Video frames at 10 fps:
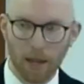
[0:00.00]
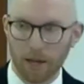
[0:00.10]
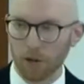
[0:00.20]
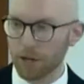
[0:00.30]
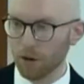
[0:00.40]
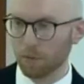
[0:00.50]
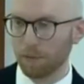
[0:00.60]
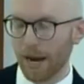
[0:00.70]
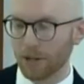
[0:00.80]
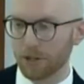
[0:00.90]
And you'll hear
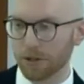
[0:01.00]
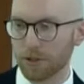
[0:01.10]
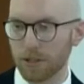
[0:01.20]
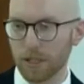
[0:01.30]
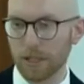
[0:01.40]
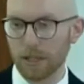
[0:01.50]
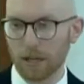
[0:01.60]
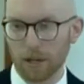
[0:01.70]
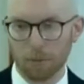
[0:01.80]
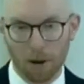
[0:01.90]
pastors, uh,